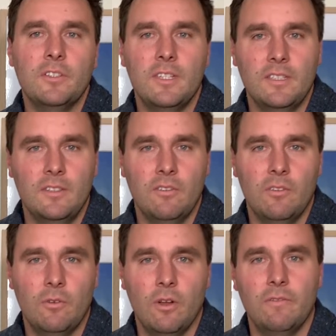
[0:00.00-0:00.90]
things you
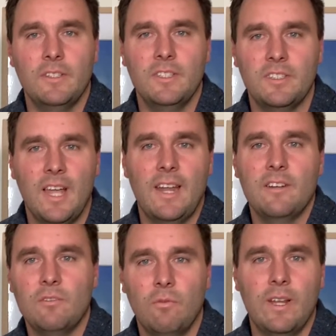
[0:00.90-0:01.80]
thought of as you started
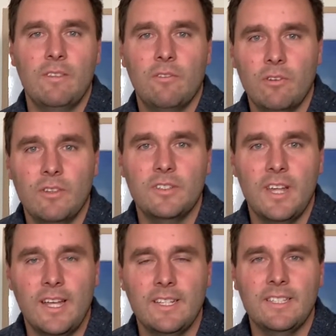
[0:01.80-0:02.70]
to read through the
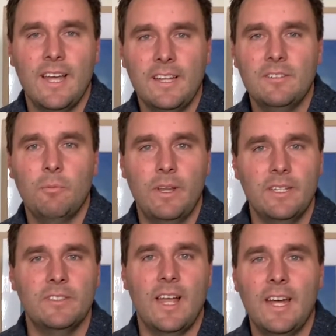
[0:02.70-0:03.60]
second text when
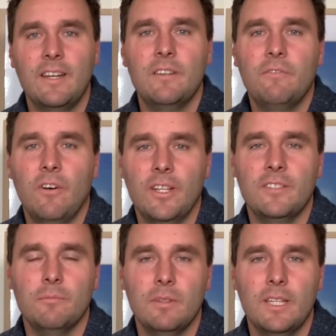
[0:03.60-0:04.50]
you started to find
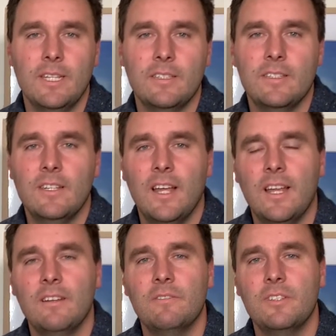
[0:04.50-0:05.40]
some links.
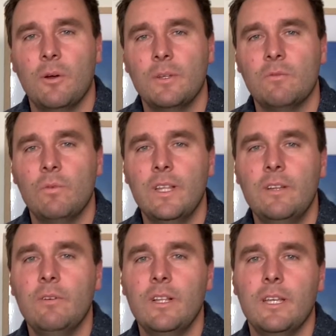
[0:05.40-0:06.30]
And so it's
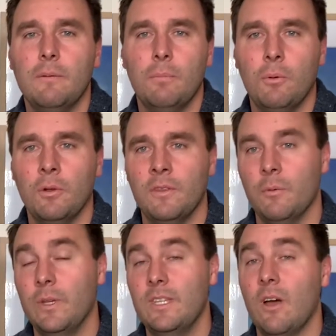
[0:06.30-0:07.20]
really, really important
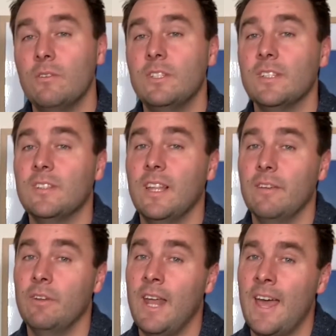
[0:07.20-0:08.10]
that we don't just
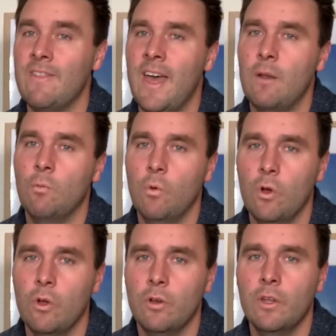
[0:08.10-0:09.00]
leave it at that
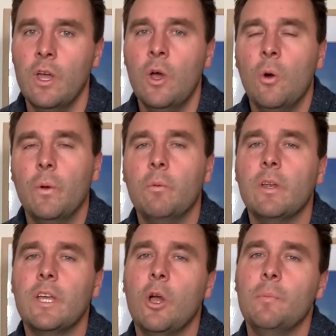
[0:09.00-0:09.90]
word. We
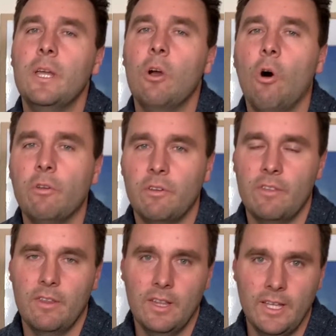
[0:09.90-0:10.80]
want to go
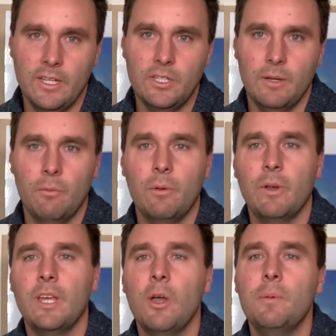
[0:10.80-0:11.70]
beyond leadership. We
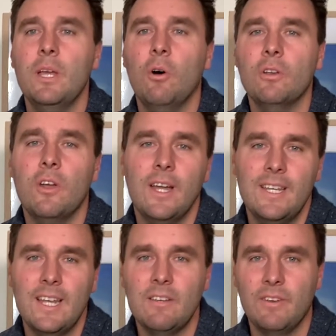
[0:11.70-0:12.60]
want to go beyond
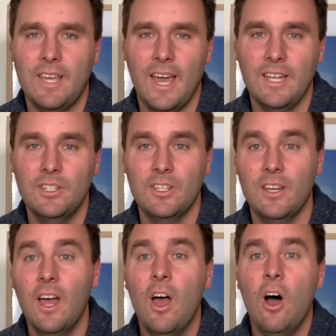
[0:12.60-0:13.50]

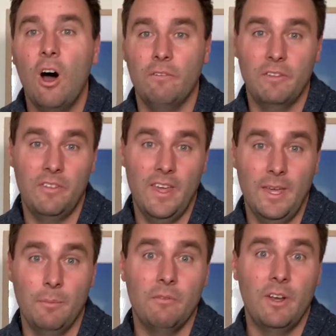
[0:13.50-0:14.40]
identification of a
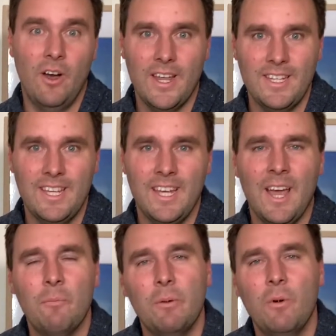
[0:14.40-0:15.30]
theme, of an idea,
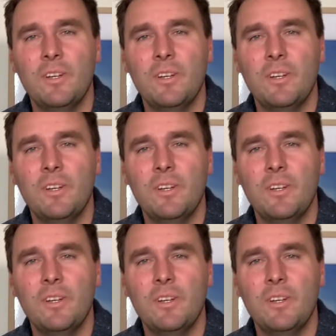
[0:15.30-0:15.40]
and we want